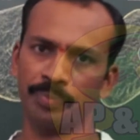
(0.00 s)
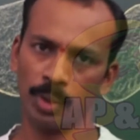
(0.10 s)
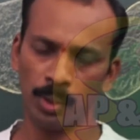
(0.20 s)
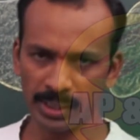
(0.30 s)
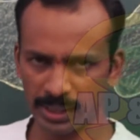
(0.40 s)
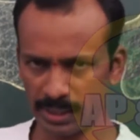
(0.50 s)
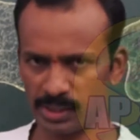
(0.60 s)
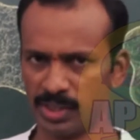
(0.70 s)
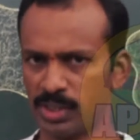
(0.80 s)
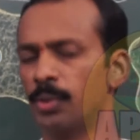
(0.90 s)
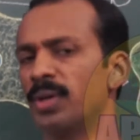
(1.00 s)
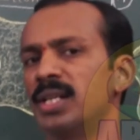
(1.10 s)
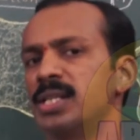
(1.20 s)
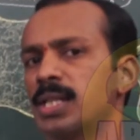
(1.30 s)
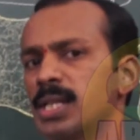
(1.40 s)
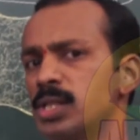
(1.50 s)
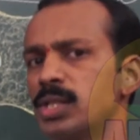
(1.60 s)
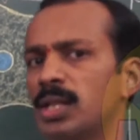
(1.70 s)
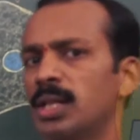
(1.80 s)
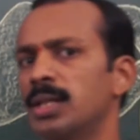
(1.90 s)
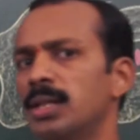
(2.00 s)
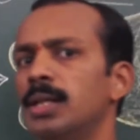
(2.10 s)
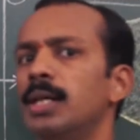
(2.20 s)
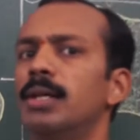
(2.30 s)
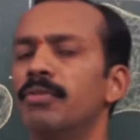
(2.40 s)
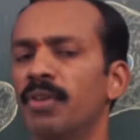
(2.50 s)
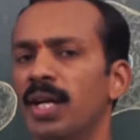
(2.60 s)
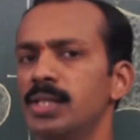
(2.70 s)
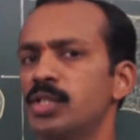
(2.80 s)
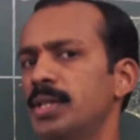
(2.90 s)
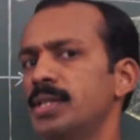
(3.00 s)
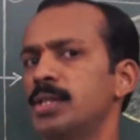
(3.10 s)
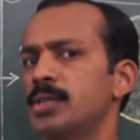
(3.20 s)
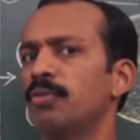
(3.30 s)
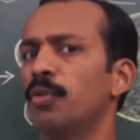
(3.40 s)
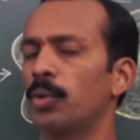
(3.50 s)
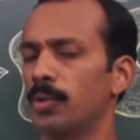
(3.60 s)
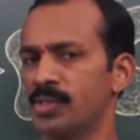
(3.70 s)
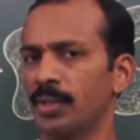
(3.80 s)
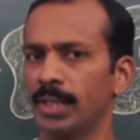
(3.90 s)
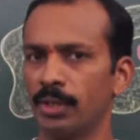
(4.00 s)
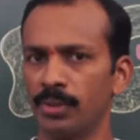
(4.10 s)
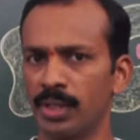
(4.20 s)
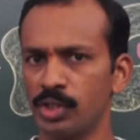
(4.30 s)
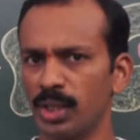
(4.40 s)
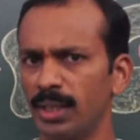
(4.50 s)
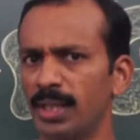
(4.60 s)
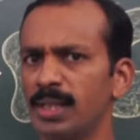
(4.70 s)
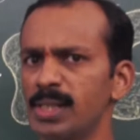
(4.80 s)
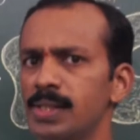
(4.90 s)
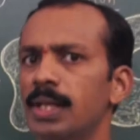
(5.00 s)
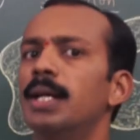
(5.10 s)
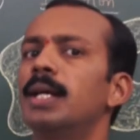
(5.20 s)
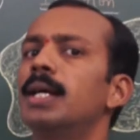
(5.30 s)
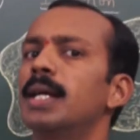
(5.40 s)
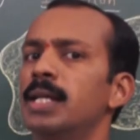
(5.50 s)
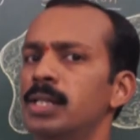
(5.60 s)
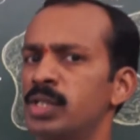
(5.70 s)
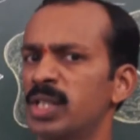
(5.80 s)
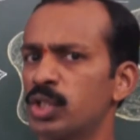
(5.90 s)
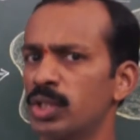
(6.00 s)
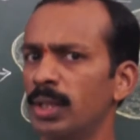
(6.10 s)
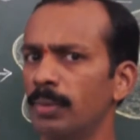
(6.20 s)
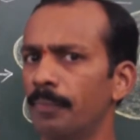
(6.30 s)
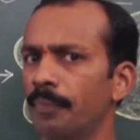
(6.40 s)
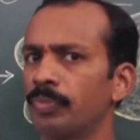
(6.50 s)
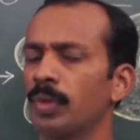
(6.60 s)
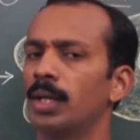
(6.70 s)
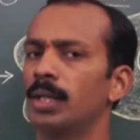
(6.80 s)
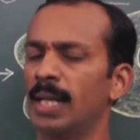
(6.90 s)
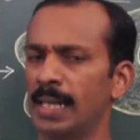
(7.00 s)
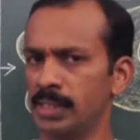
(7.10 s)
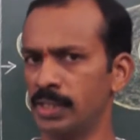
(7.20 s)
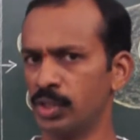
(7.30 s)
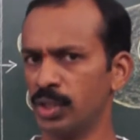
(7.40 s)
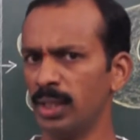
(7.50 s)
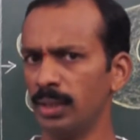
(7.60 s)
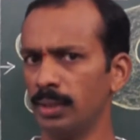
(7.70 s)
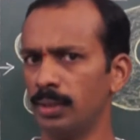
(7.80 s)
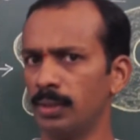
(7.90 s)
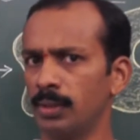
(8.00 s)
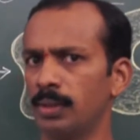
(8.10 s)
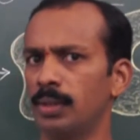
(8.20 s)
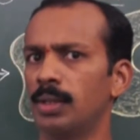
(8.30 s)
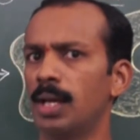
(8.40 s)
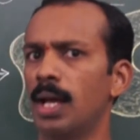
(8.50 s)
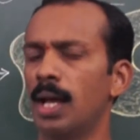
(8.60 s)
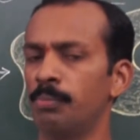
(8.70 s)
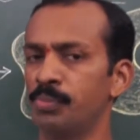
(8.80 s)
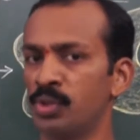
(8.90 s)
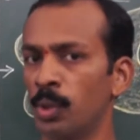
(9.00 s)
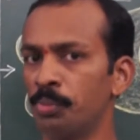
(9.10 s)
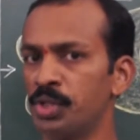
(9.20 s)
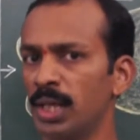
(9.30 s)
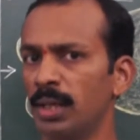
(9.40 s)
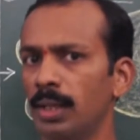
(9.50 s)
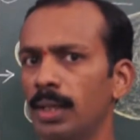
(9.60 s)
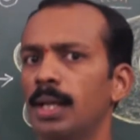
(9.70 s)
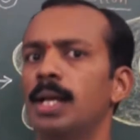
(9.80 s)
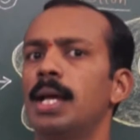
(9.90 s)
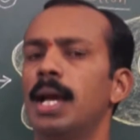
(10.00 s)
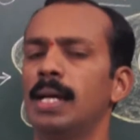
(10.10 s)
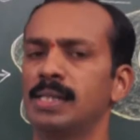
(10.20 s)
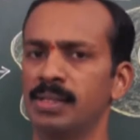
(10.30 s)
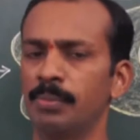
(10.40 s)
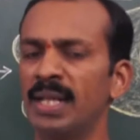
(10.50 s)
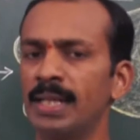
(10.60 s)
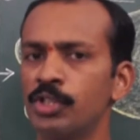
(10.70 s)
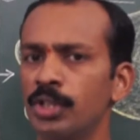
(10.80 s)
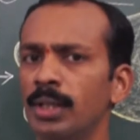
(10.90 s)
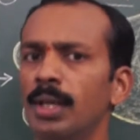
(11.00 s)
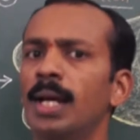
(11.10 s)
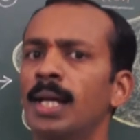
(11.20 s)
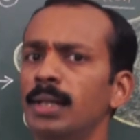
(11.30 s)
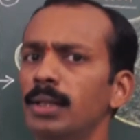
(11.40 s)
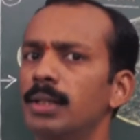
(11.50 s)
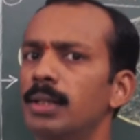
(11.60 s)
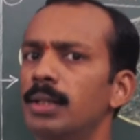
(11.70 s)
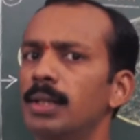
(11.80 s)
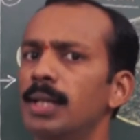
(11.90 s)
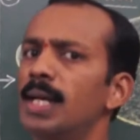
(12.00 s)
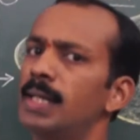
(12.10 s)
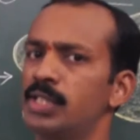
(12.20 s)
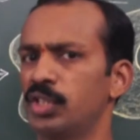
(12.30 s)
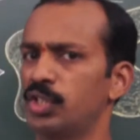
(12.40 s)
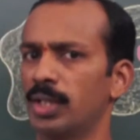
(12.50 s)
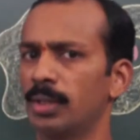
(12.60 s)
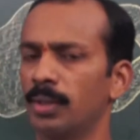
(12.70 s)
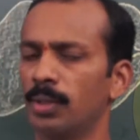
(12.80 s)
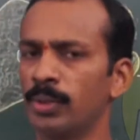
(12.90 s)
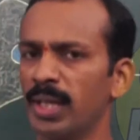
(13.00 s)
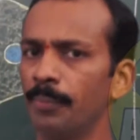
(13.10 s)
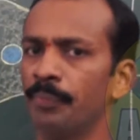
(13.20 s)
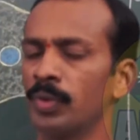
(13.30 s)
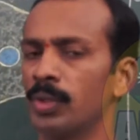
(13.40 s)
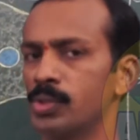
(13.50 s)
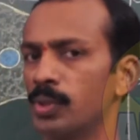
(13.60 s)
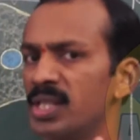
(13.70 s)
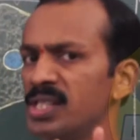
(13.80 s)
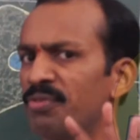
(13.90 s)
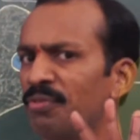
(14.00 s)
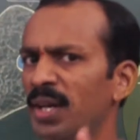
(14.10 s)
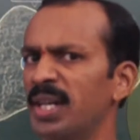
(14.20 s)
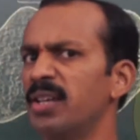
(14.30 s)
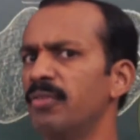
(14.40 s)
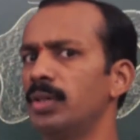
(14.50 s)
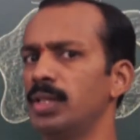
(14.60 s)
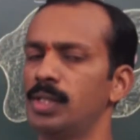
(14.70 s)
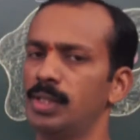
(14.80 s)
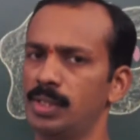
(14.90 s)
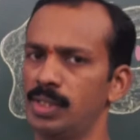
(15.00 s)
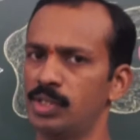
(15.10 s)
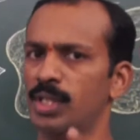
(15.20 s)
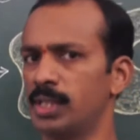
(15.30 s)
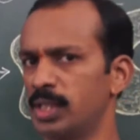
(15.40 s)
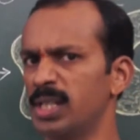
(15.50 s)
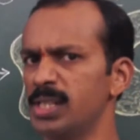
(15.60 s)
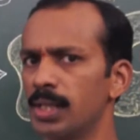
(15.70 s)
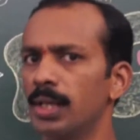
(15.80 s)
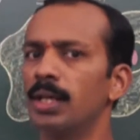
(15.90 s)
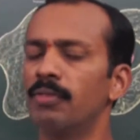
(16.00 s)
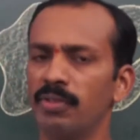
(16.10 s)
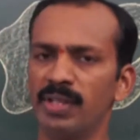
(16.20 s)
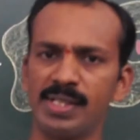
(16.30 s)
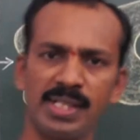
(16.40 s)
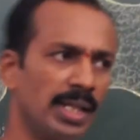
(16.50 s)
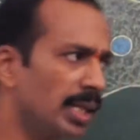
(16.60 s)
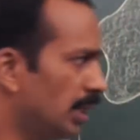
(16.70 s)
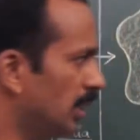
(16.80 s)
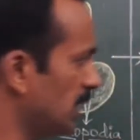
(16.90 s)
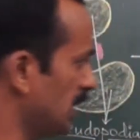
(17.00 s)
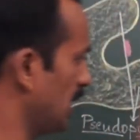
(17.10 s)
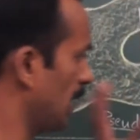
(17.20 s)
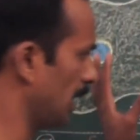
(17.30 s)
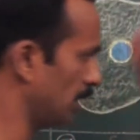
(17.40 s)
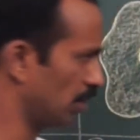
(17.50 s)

Already just now I discussed the 5 stages of Holozoic nutrition, that is ingestion, digestion, absorption, assimilation and egestion. Okay, so these 5 stages we will see in this 8